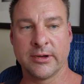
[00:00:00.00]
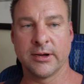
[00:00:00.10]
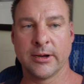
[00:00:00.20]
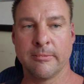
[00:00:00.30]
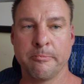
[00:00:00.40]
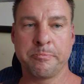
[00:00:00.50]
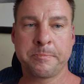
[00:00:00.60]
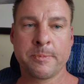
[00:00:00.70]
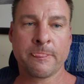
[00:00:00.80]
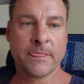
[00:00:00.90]
Um,
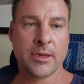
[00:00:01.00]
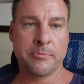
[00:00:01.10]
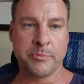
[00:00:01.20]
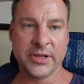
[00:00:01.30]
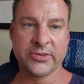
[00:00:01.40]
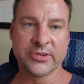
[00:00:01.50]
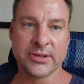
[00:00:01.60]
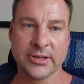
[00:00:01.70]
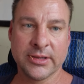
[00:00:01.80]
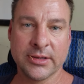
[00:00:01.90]

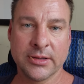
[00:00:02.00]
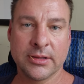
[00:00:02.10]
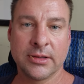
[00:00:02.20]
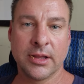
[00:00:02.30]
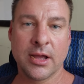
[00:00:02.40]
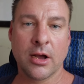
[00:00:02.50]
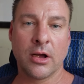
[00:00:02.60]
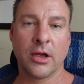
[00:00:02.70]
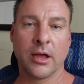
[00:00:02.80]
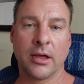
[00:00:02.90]
basically,
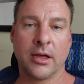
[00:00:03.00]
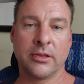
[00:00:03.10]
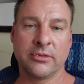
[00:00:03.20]
uh,